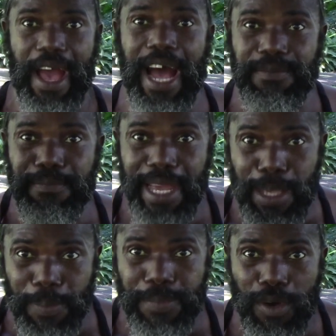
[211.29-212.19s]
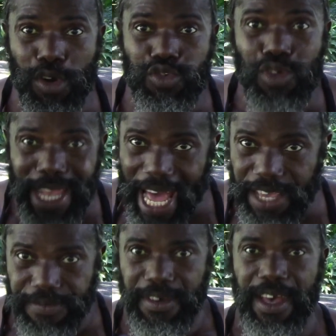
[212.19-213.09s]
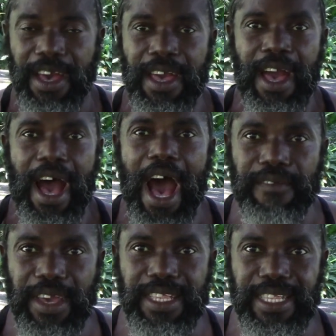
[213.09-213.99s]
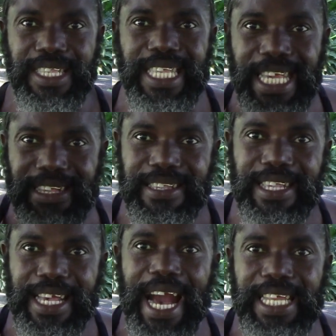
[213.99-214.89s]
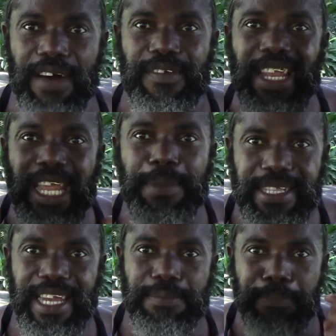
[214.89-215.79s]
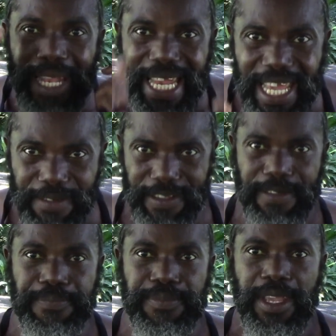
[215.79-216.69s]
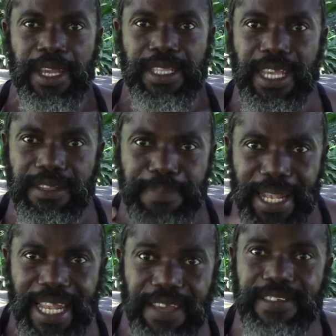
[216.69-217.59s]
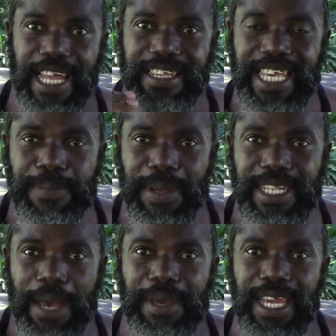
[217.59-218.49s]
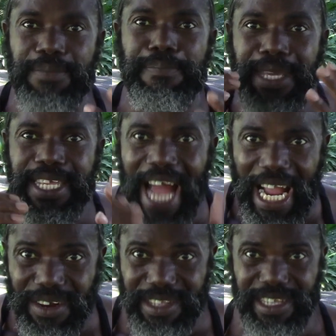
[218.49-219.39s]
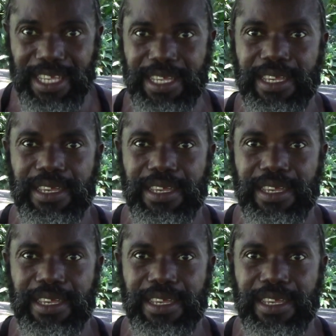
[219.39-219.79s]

And many people go through life having these kind of limited beliefs. These beliefs are keeping them in mediocrity.